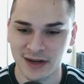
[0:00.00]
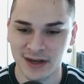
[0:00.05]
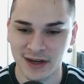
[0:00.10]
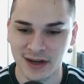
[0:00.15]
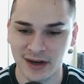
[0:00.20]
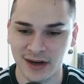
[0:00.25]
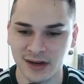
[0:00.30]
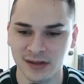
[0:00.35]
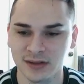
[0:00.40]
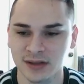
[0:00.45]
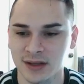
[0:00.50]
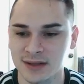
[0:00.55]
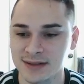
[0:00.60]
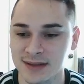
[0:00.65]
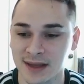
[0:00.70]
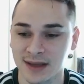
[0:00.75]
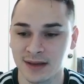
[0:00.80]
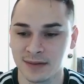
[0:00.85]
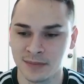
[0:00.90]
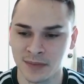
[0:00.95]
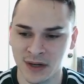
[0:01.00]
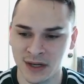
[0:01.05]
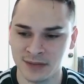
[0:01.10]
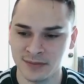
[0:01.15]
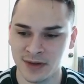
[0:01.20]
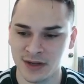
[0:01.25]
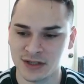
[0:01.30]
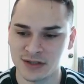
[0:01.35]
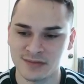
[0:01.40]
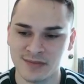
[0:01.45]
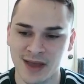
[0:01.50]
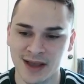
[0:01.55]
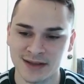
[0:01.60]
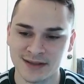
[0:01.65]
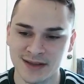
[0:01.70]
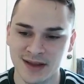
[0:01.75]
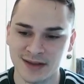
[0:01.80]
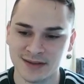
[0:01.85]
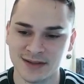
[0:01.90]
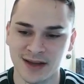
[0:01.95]
here. It looks like a pretty much maxed
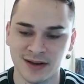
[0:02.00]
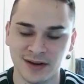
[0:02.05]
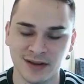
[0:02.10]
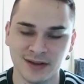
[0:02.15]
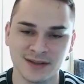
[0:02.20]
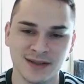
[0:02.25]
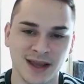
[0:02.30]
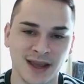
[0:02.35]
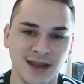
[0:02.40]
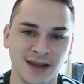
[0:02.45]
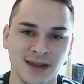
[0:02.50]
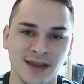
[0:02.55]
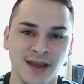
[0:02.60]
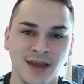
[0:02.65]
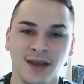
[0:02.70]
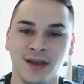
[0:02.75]
out Town Hall 10.